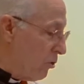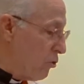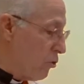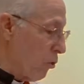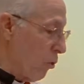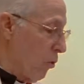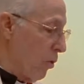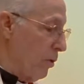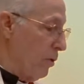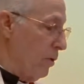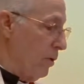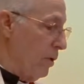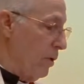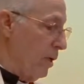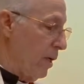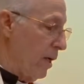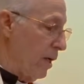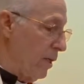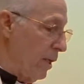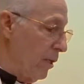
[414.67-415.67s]
the
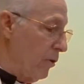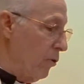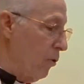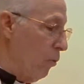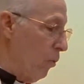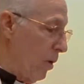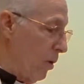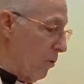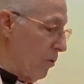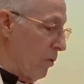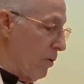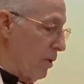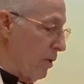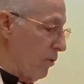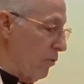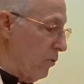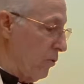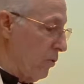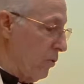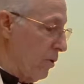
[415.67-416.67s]
Jordan and in the
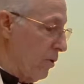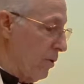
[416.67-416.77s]
wilderness,